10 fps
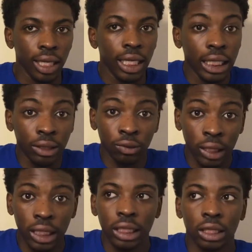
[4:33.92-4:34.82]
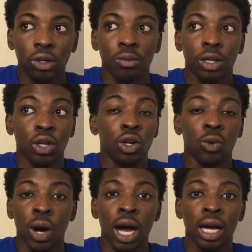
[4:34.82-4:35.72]
It's really just gonna be
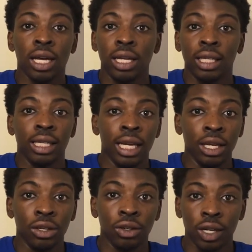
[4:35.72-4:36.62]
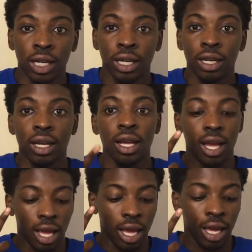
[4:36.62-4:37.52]
Kawhi, Danny Green,
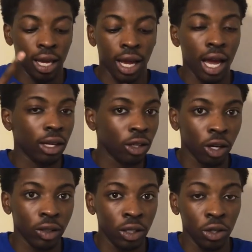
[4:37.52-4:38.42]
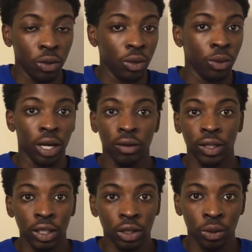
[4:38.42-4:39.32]
and Kyle Lowry doing whatever
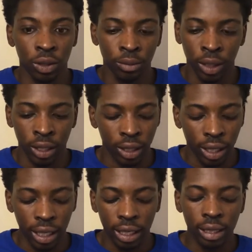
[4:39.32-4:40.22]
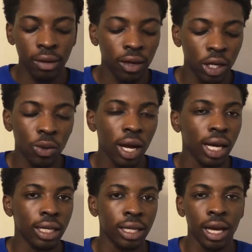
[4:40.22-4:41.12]
he's doing, but they really don't
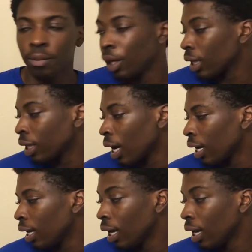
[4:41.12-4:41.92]
got depth like that.